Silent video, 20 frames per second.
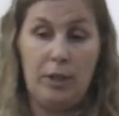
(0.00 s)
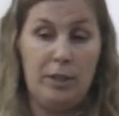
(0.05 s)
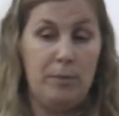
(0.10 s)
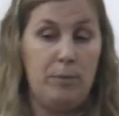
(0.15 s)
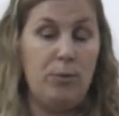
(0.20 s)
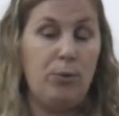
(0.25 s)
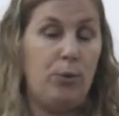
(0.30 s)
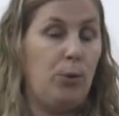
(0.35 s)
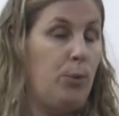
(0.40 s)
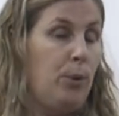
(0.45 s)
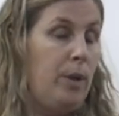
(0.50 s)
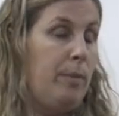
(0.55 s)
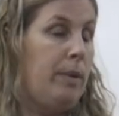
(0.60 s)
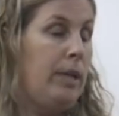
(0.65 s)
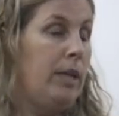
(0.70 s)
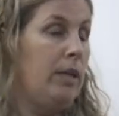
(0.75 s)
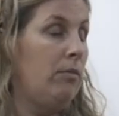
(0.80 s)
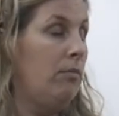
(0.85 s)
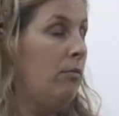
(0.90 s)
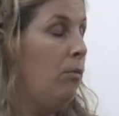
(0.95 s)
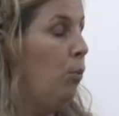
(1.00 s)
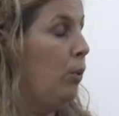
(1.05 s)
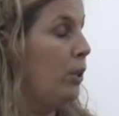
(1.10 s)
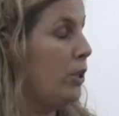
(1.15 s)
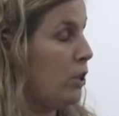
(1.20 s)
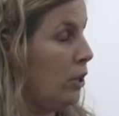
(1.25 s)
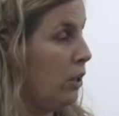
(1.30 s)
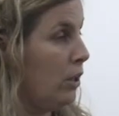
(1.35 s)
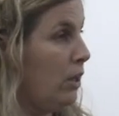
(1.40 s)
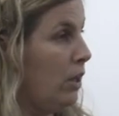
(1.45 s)
creams for women,
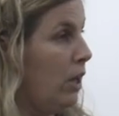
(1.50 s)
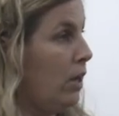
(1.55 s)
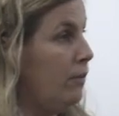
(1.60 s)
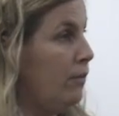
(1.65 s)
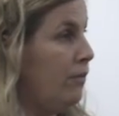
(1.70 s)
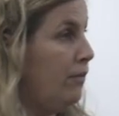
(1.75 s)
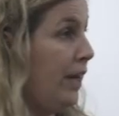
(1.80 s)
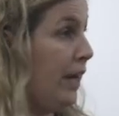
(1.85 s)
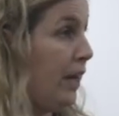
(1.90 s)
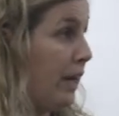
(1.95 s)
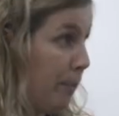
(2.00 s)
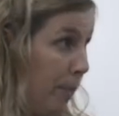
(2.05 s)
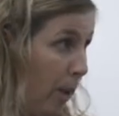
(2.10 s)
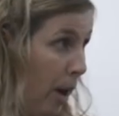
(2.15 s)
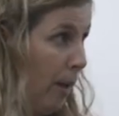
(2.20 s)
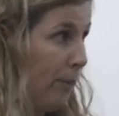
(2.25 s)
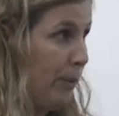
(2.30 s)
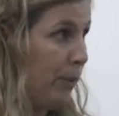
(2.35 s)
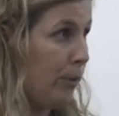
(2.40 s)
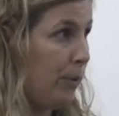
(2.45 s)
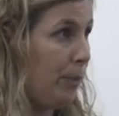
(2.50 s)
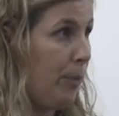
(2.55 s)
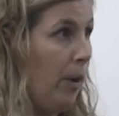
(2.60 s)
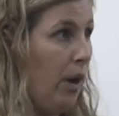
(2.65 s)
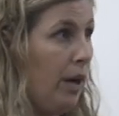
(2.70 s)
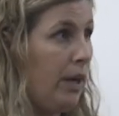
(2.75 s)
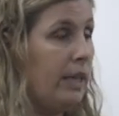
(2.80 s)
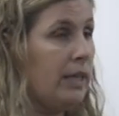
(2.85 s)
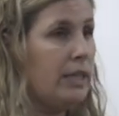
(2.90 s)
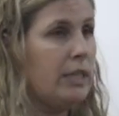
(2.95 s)
which are a very popular
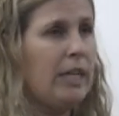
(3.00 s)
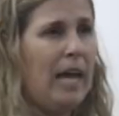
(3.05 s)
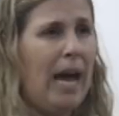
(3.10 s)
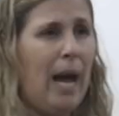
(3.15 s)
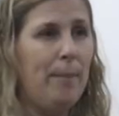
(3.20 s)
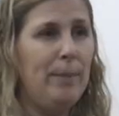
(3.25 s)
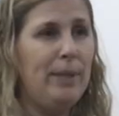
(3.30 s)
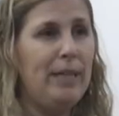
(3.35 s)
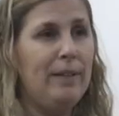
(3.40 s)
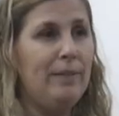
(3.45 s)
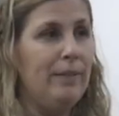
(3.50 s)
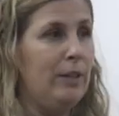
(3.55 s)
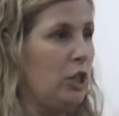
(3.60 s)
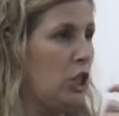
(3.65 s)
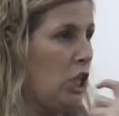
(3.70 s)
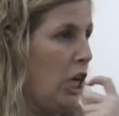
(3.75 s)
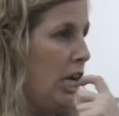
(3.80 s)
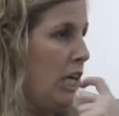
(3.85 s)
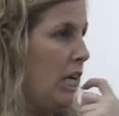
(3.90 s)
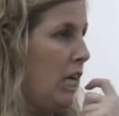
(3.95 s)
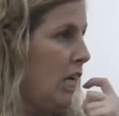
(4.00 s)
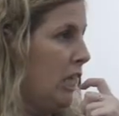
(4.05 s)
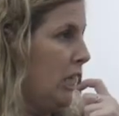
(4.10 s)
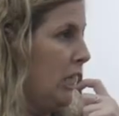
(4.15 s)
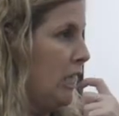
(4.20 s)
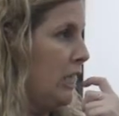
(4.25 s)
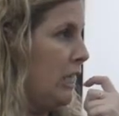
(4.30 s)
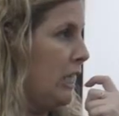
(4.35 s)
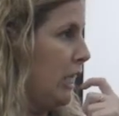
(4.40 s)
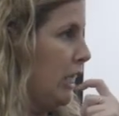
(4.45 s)
product. How many of you tried it on the
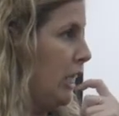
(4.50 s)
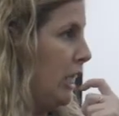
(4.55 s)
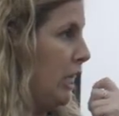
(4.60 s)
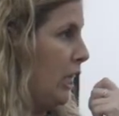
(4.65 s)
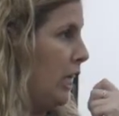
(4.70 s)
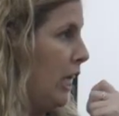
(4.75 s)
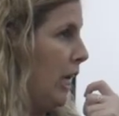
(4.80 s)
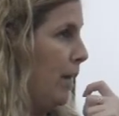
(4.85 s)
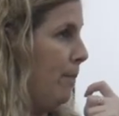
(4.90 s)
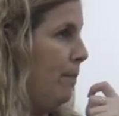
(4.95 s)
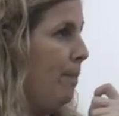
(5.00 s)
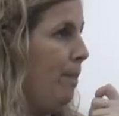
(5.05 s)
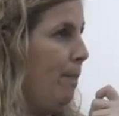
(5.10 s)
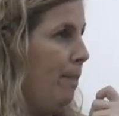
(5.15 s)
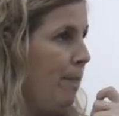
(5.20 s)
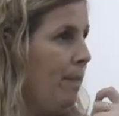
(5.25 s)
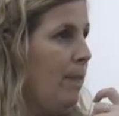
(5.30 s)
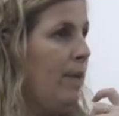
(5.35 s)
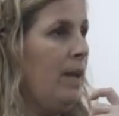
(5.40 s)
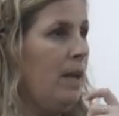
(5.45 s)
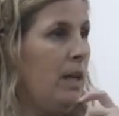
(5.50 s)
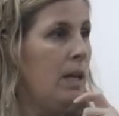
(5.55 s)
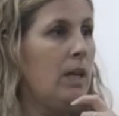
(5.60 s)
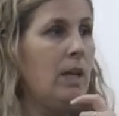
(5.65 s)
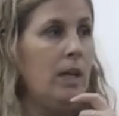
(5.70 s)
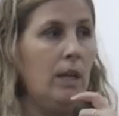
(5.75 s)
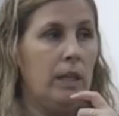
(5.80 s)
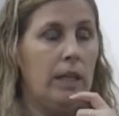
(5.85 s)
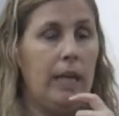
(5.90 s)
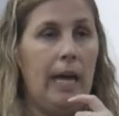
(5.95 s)
inside of your gum?
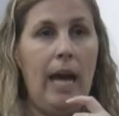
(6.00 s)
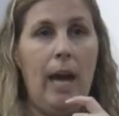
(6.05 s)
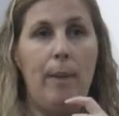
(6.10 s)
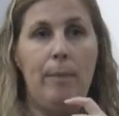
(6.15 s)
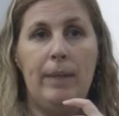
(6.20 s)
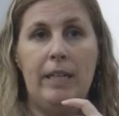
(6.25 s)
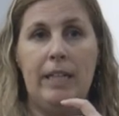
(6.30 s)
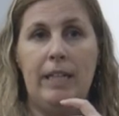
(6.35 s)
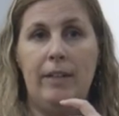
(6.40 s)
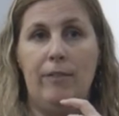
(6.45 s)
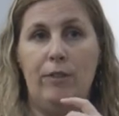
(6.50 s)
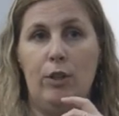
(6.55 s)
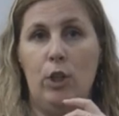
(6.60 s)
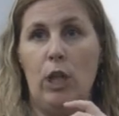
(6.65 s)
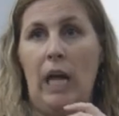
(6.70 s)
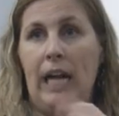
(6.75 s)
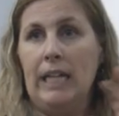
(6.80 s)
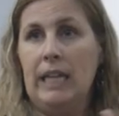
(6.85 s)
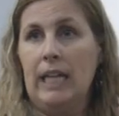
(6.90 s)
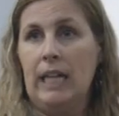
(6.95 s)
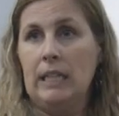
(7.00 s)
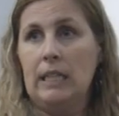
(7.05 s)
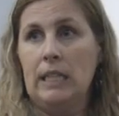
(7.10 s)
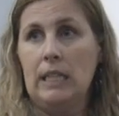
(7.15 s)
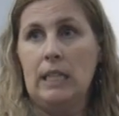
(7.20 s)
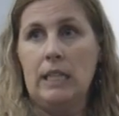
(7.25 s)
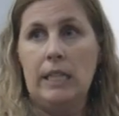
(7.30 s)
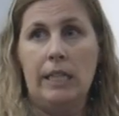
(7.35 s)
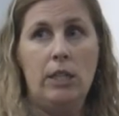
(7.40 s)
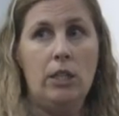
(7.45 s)
Yeah, how many of you liked that
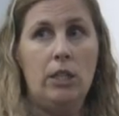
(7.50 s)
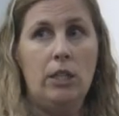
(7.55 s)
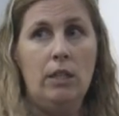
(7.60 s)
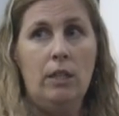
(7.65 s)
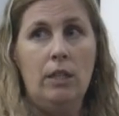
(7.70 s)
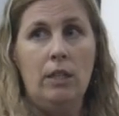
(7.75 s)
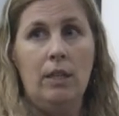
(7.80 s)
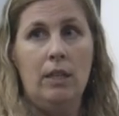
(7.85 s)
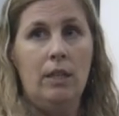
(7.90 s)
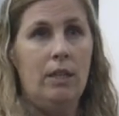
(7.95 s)
sensation?